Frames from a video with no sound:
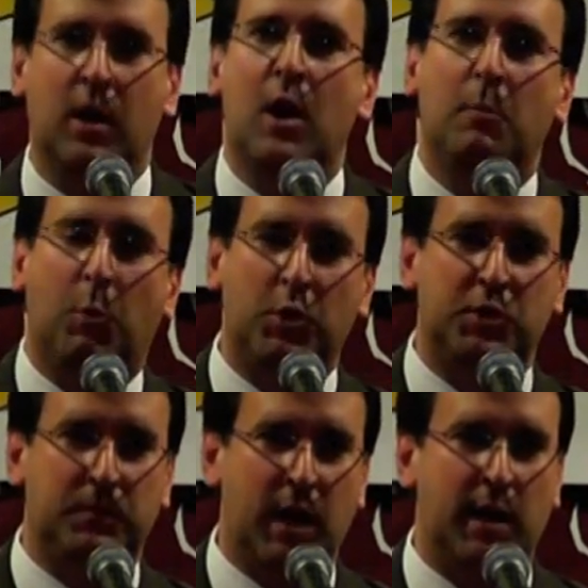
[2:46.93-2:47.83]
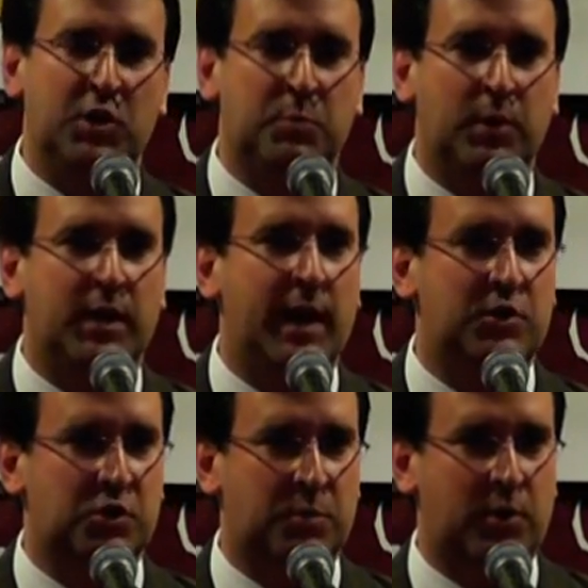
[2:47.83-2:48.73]
But what you've done is put a
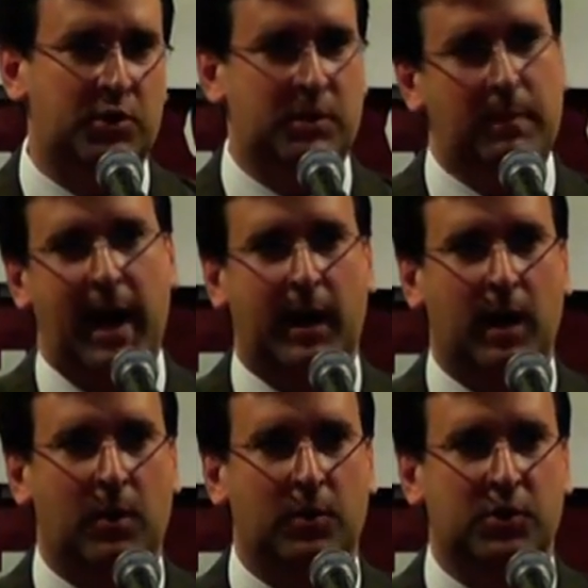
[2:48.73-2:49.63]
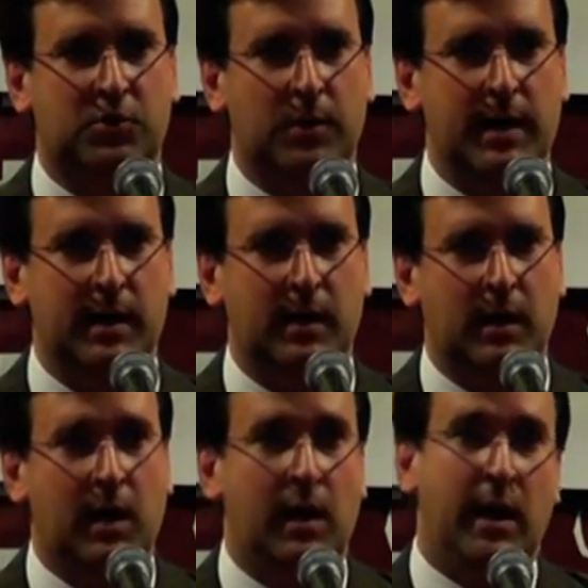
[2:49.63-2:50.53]
dangerous person back out on the street.
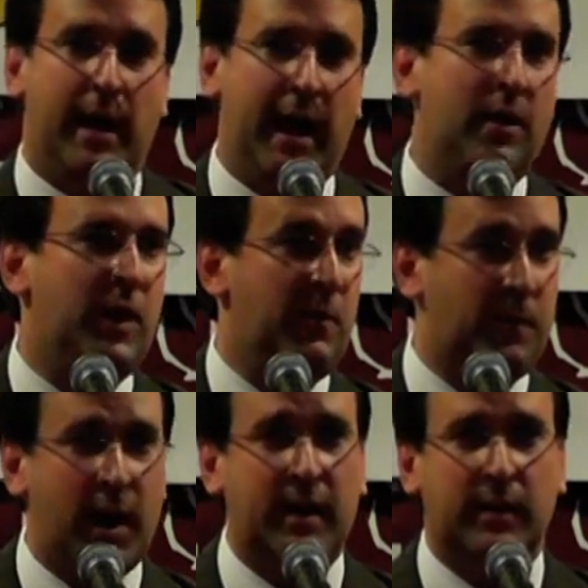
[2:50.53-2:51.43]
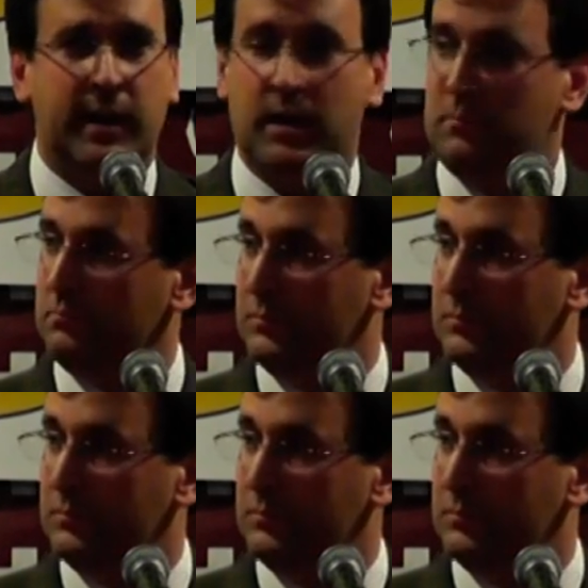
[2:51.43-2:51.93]
And frankly,